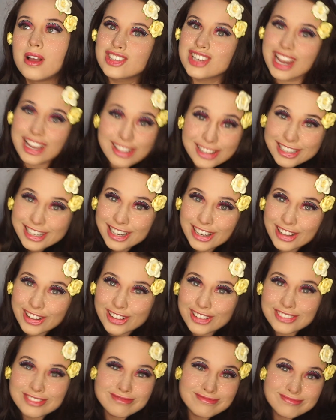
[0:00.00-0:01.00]
Jaclyn
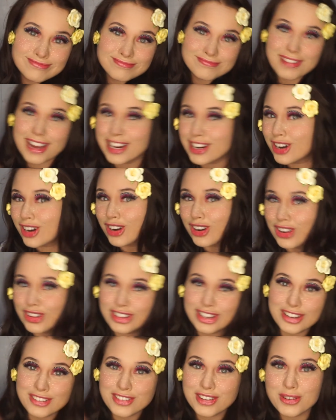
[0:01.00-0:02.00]
Hill, my
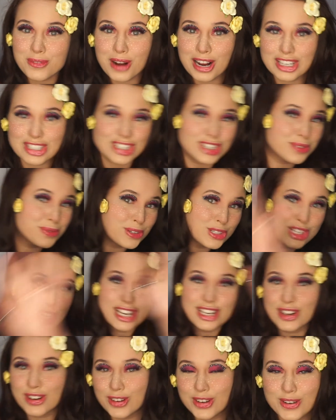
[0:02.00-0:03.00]
girl, if you're watching, which I
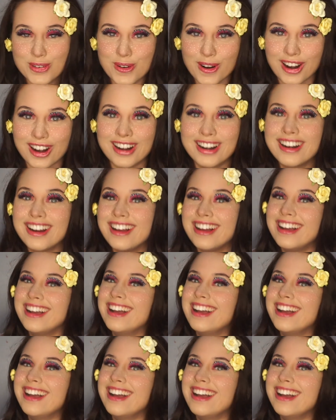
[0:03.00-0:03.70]
know you aren't,